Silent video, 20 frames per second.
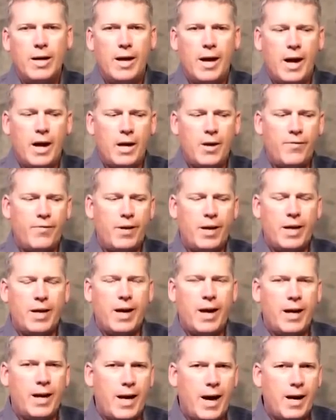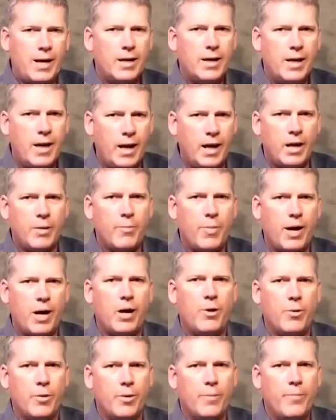And if they cannot gain
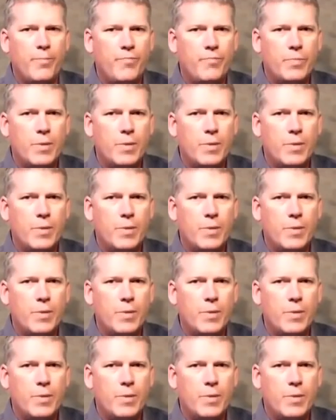power,